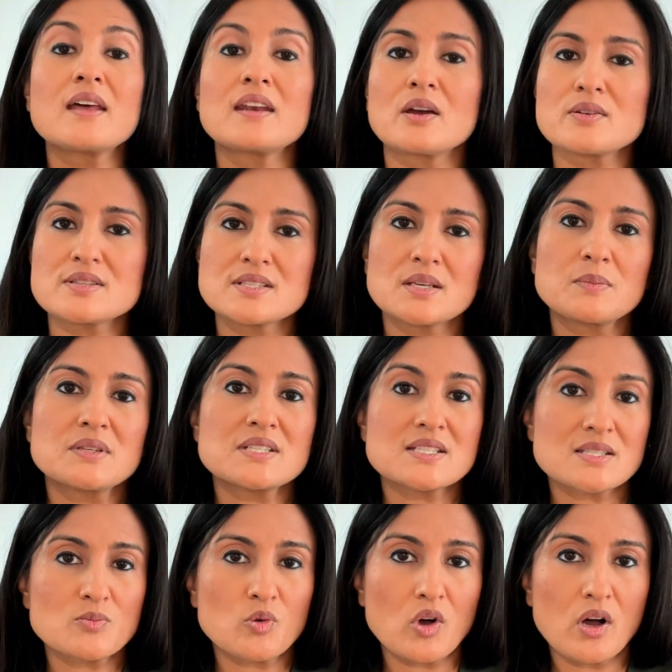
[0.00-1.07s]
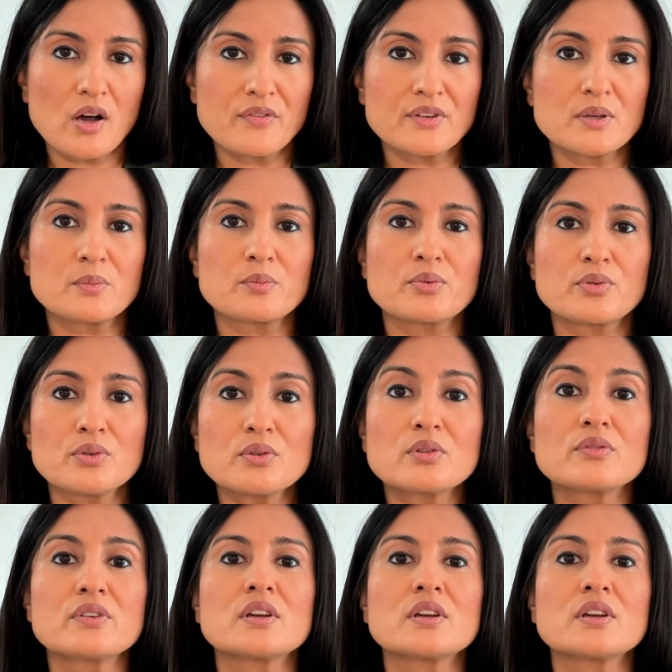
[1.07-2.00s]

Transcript: Now, astigmatism will often improve